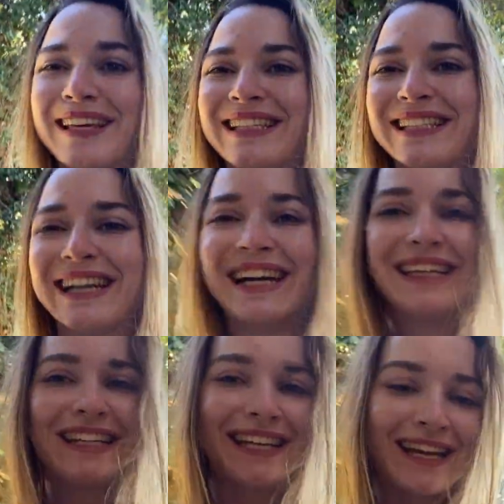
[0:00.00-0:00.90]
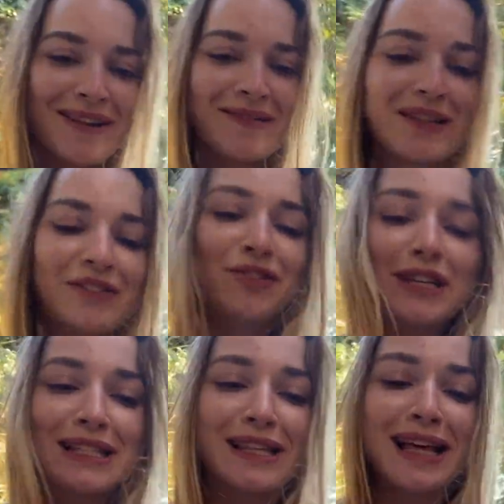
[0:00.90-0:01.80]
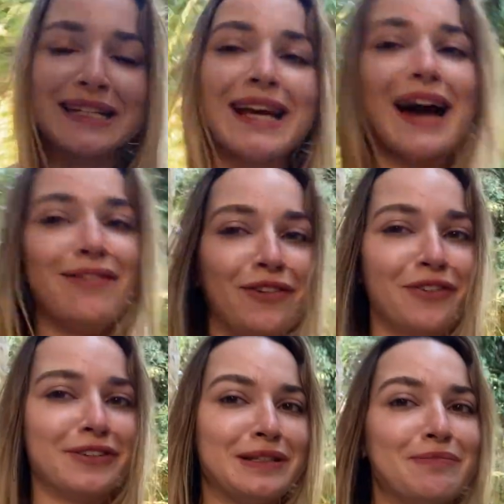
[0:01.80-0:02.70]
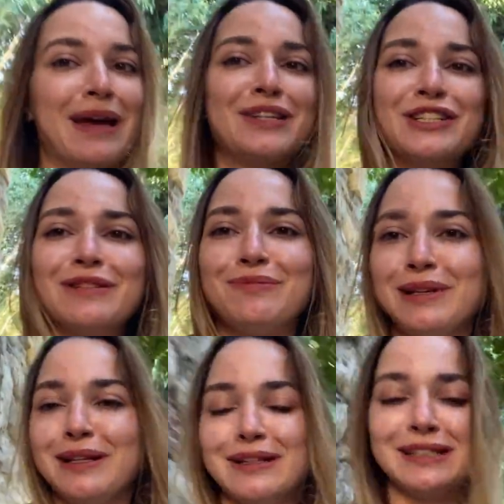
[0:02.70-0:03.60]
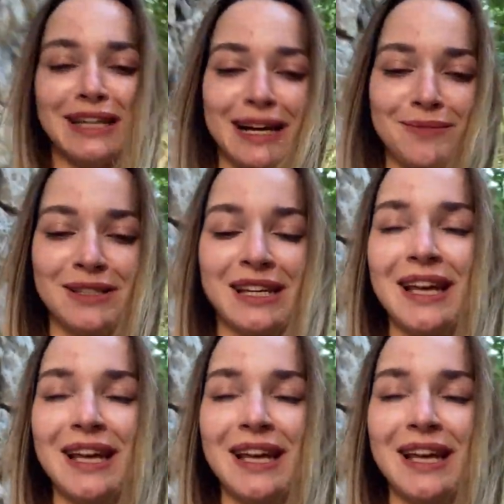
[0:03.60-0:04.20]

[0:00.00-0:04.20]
these tiny streets that I have already mentioned million times.